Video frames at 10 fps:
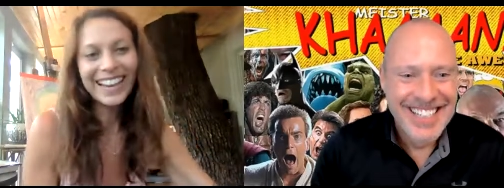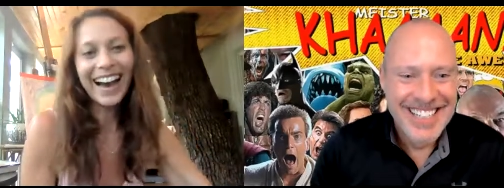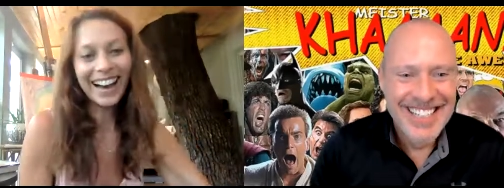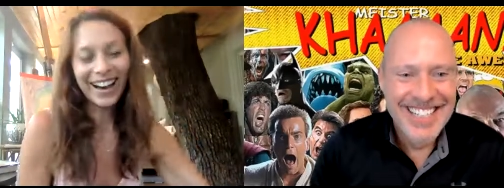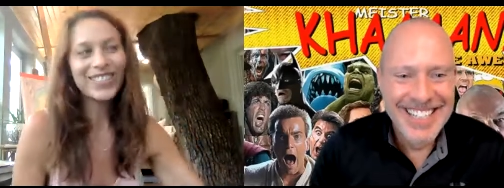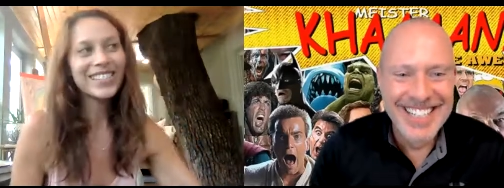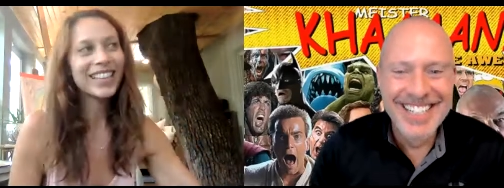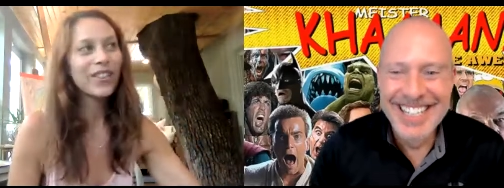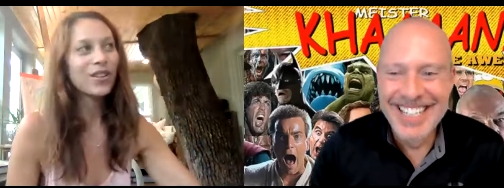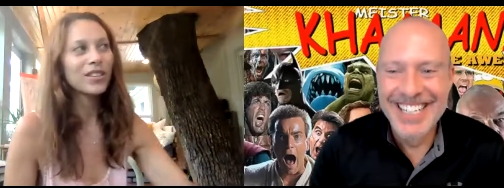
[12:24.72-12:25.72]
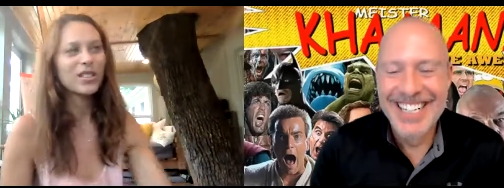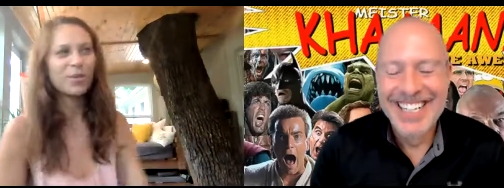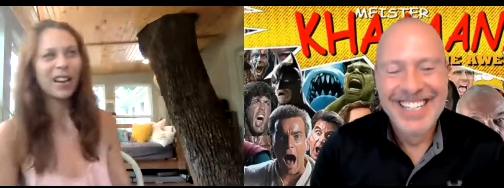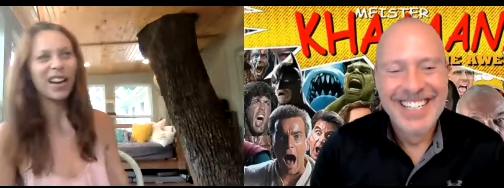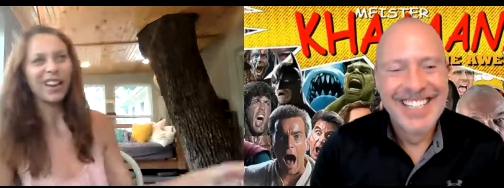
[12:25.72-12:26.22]
Speaker 1: yeah, I was given
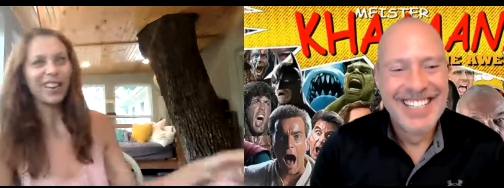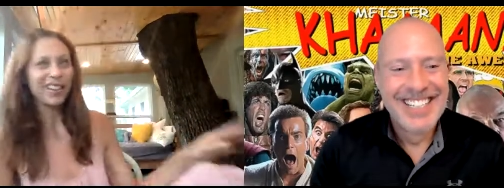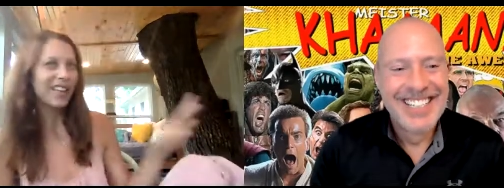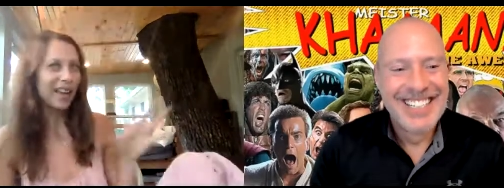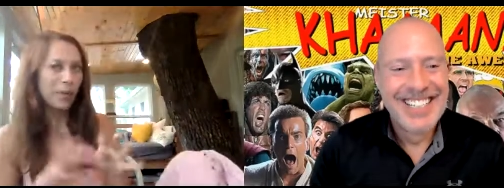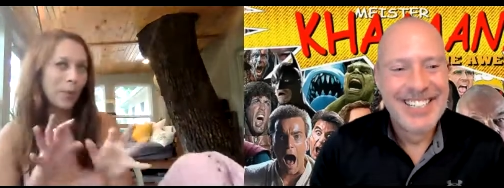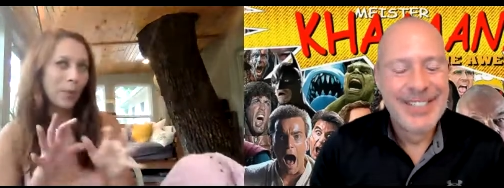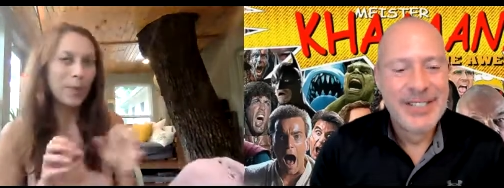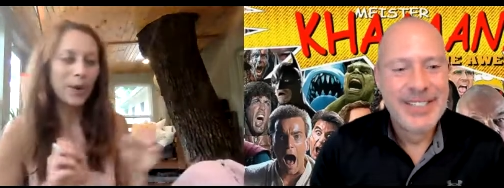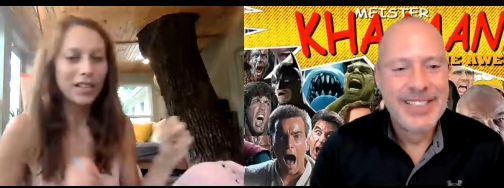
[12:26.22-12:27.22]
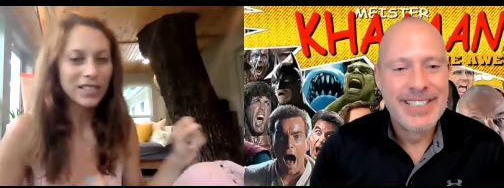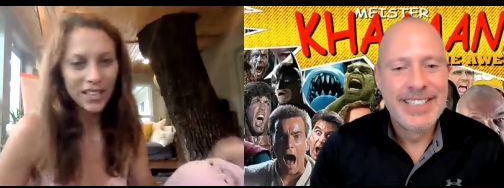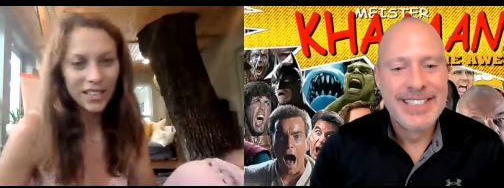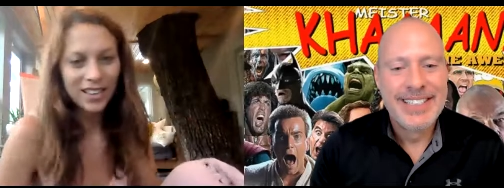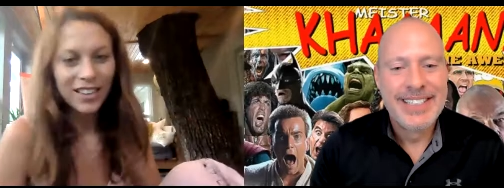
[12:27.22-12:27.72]
some kind of like
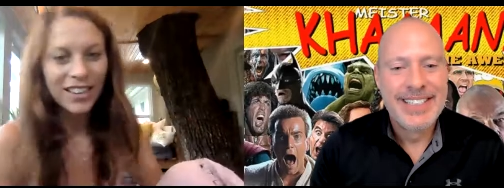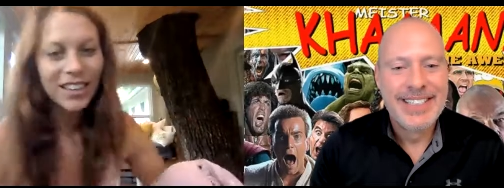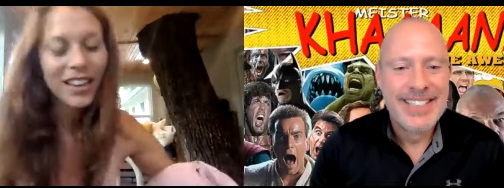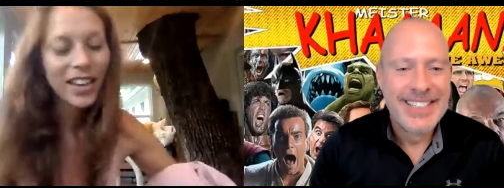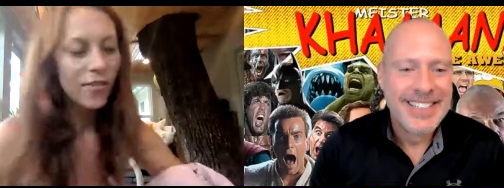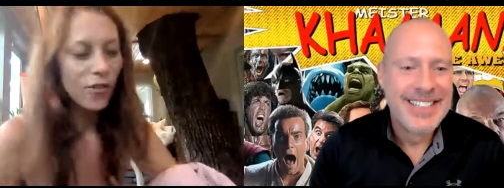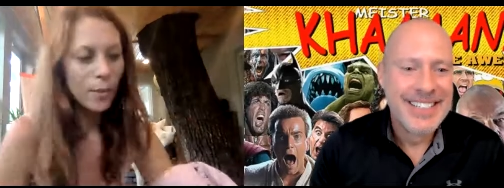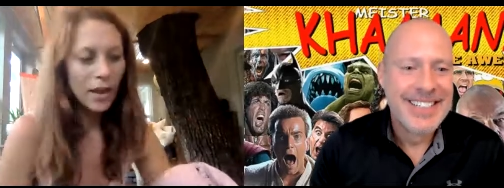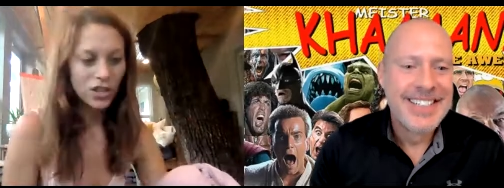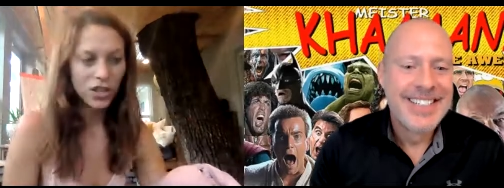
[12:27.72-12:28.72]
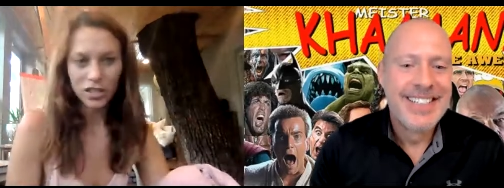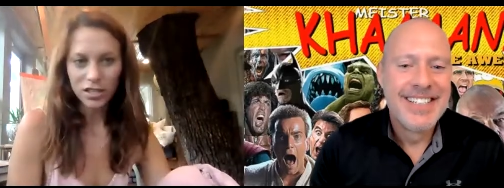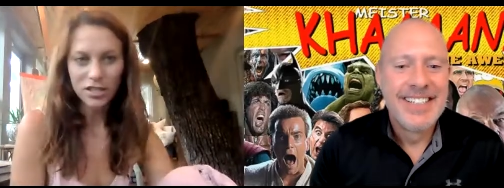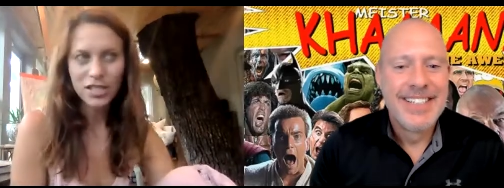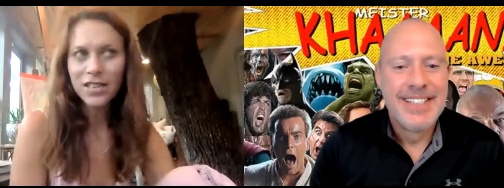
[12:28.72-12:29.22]
basic information.
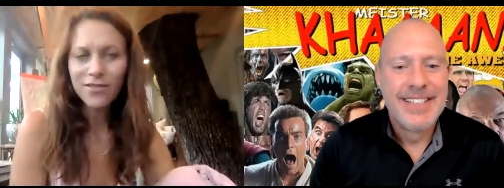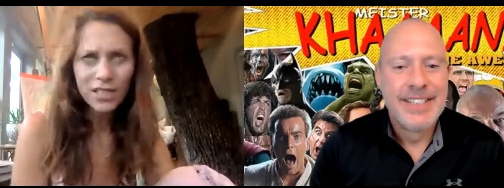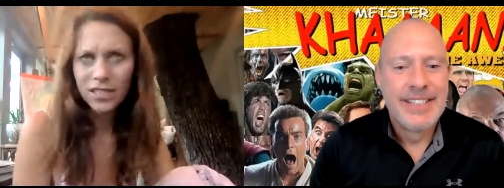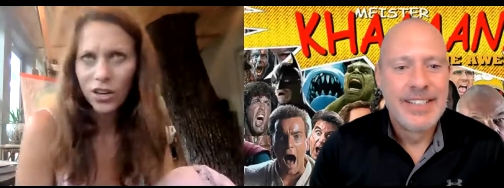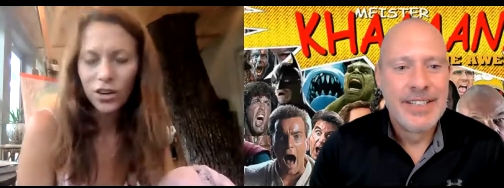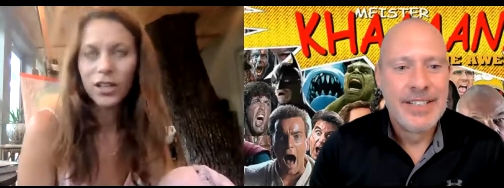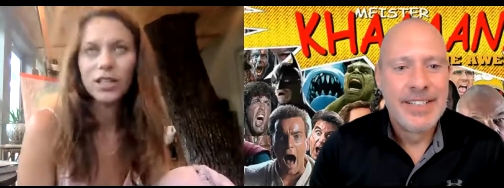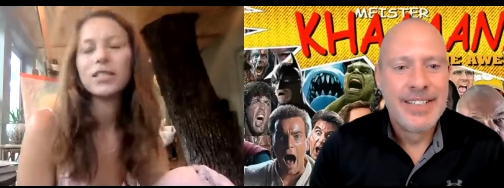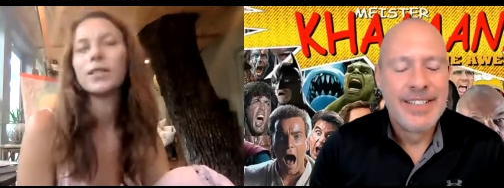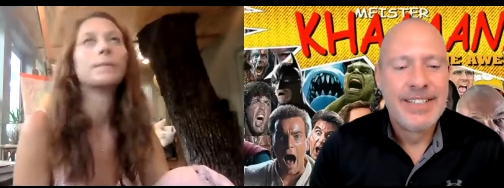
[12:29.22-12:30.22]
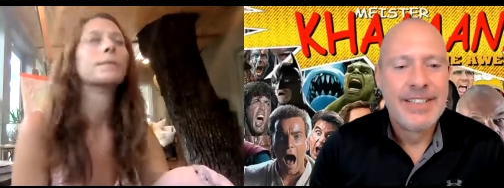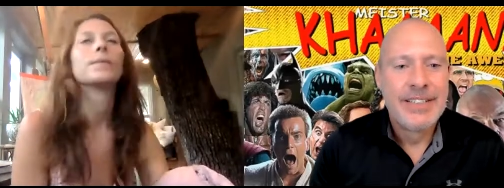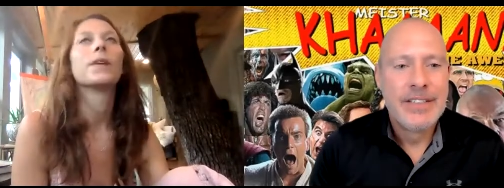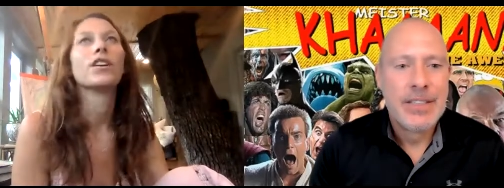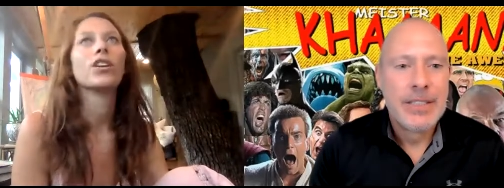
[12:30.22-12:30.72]
This is a TV series, and
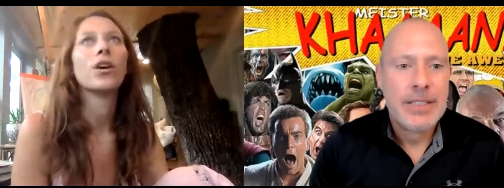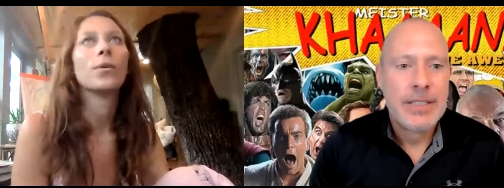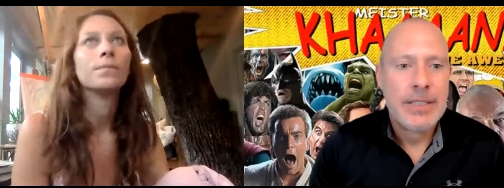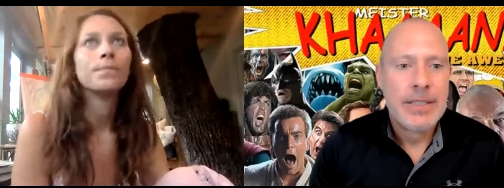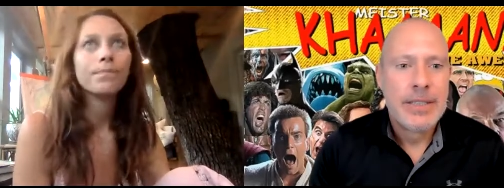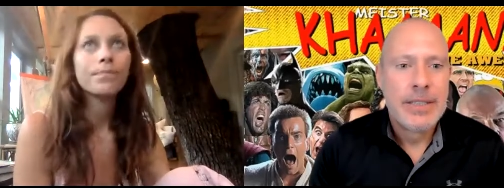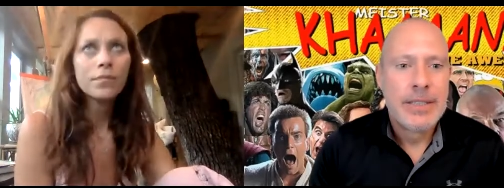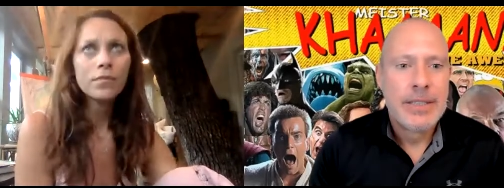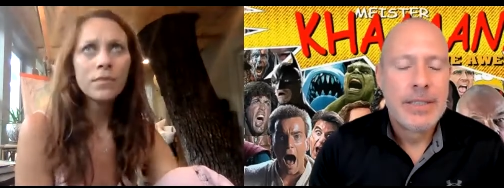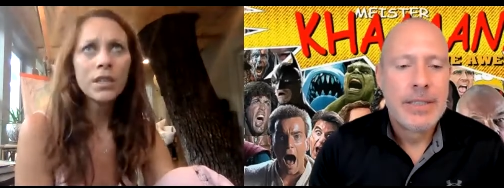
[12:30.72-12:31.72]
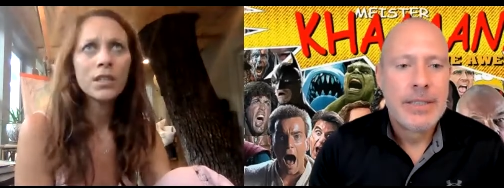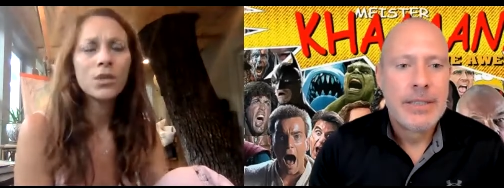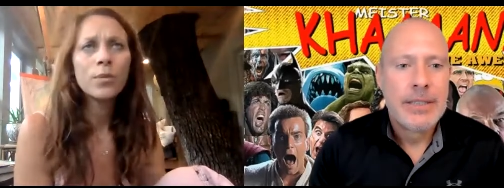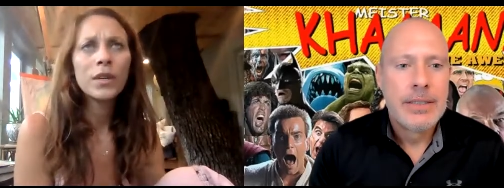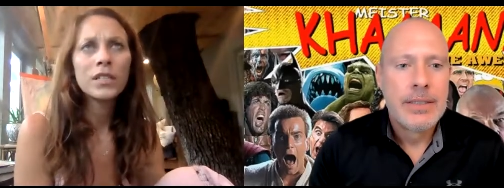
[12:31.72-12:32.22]
you know, this would be a